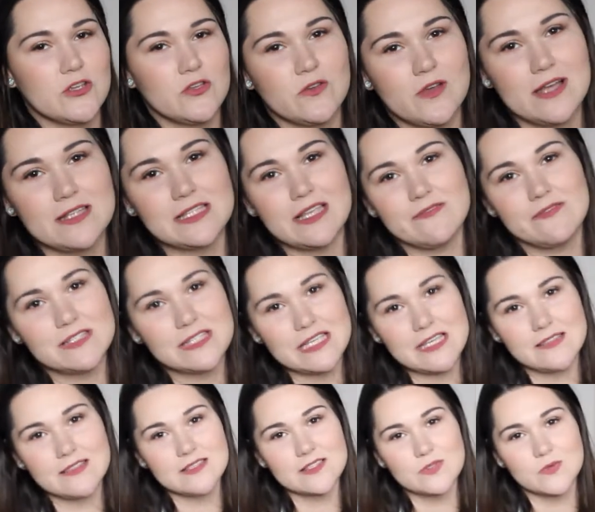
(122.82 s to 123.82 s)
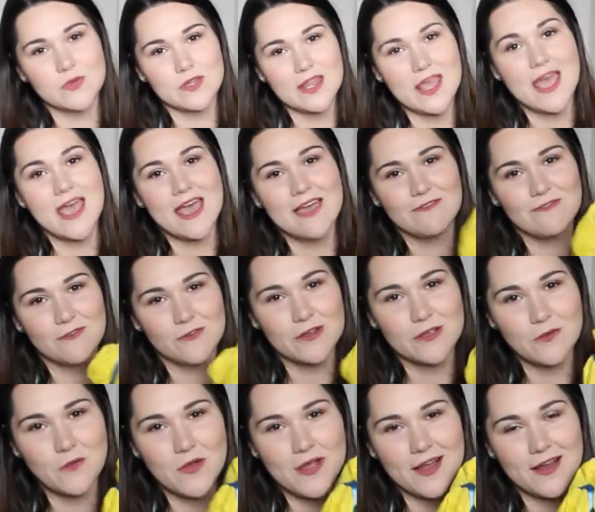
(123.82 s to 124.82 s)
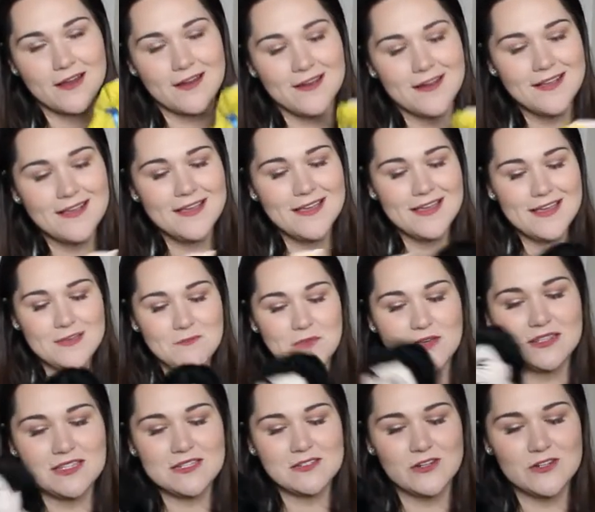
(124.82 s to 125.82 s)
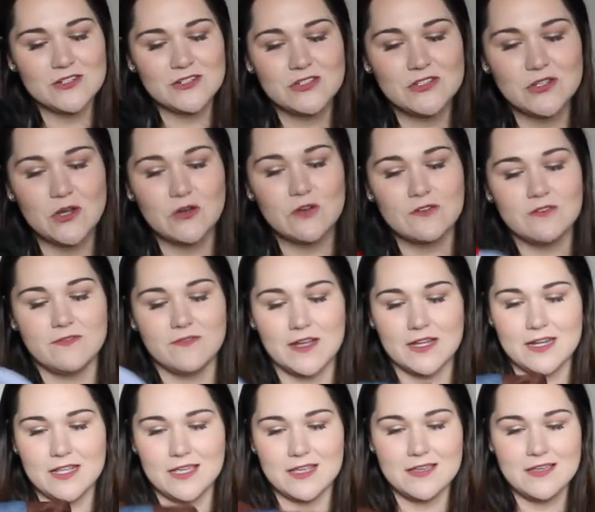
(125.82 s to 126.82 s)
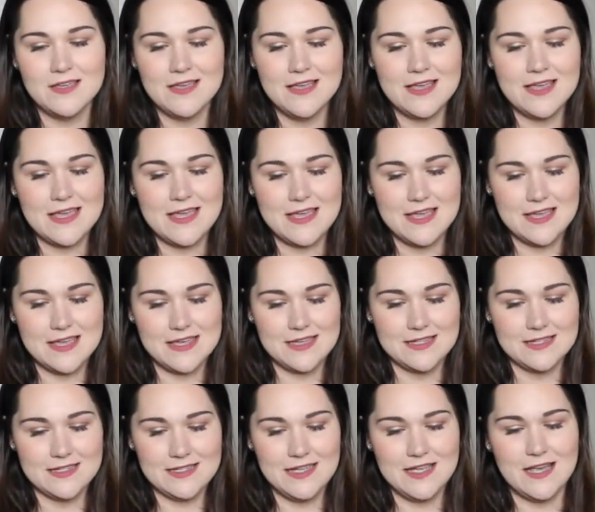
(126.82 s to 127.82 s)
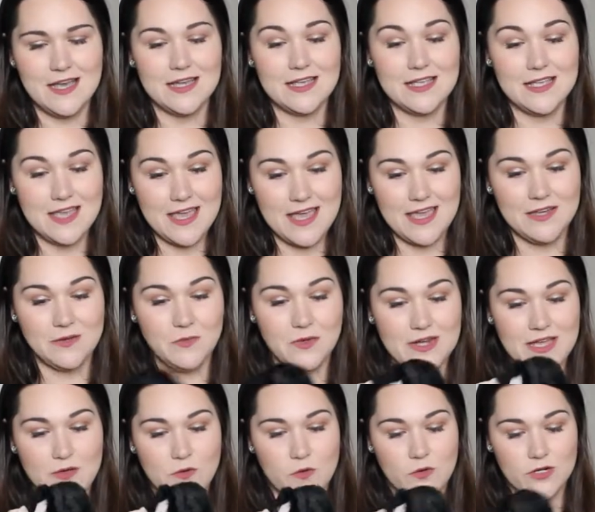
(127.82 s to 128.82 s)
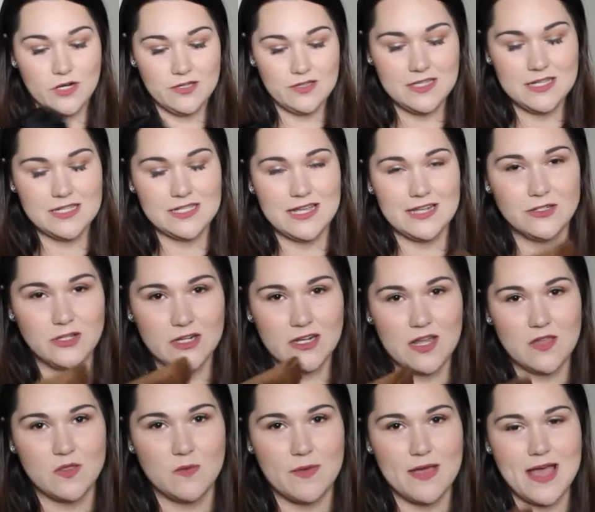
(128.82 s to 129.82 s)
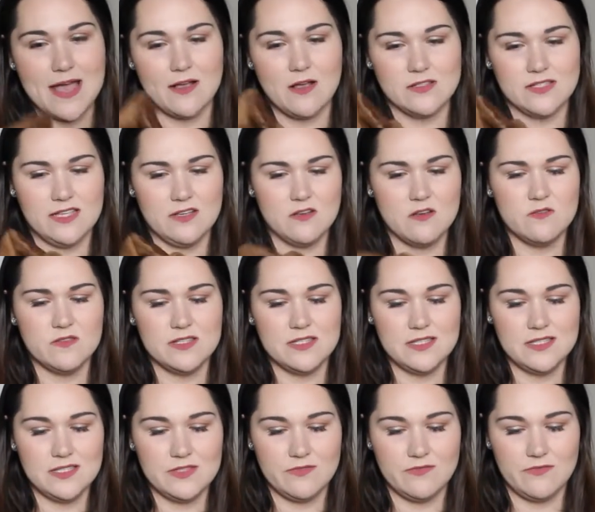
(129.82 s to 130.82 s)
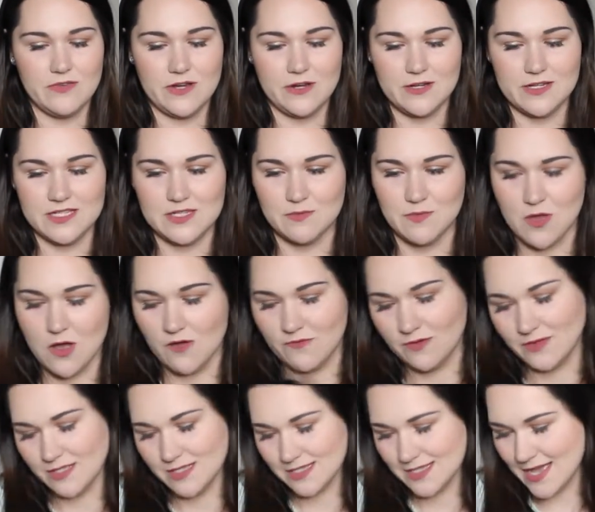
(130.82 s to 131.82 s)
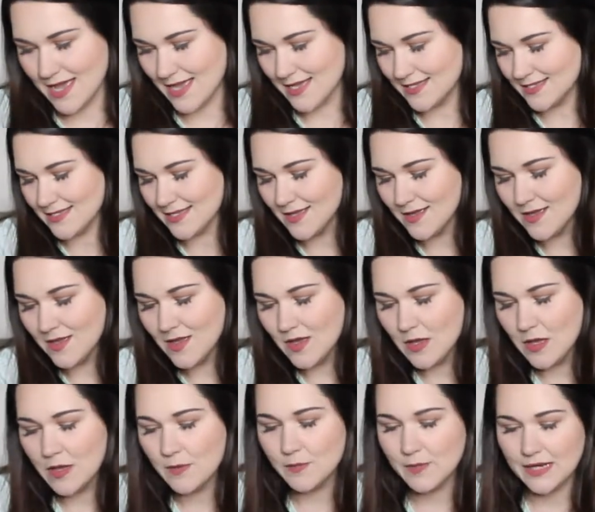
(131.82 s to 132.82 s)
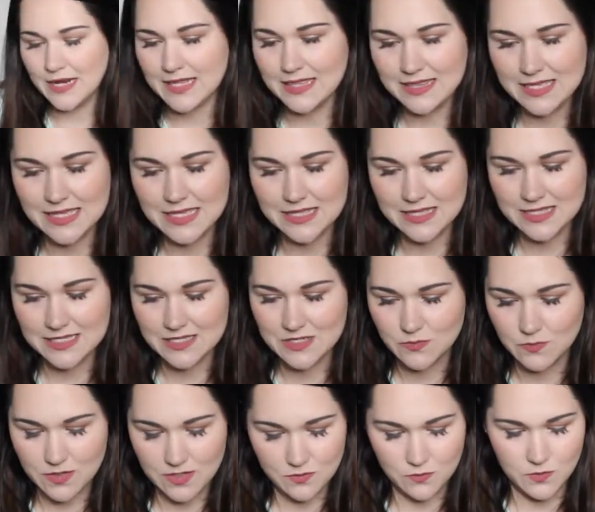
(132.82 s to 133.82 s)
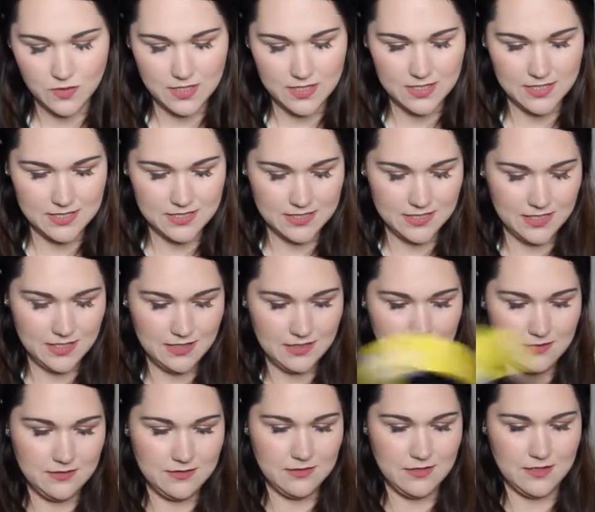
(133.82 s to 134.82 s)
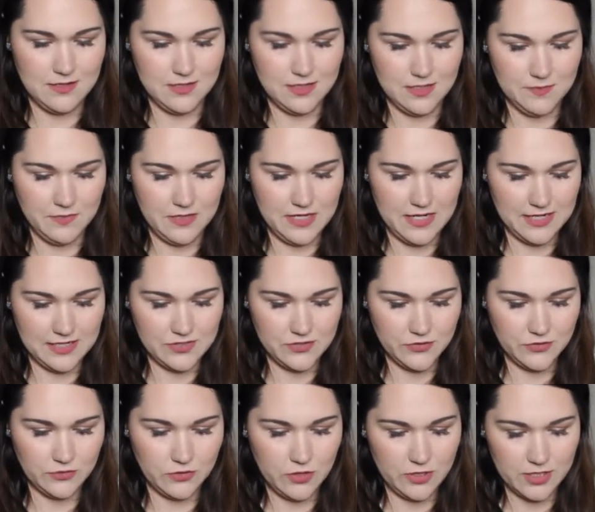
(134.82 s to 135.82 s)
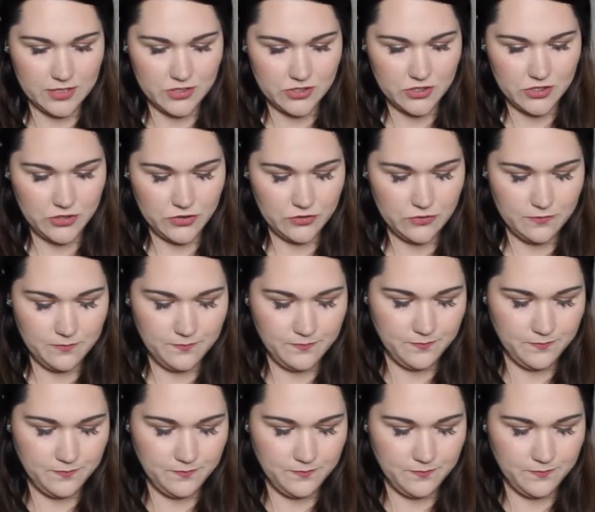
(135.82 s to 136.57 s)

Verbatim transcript: you guys have seen this one everywhere. But these are so funny. And again, when I ordered this, I took it out of the bag. I was like, oh, this is very small for the size. But I think this one was an extra large too.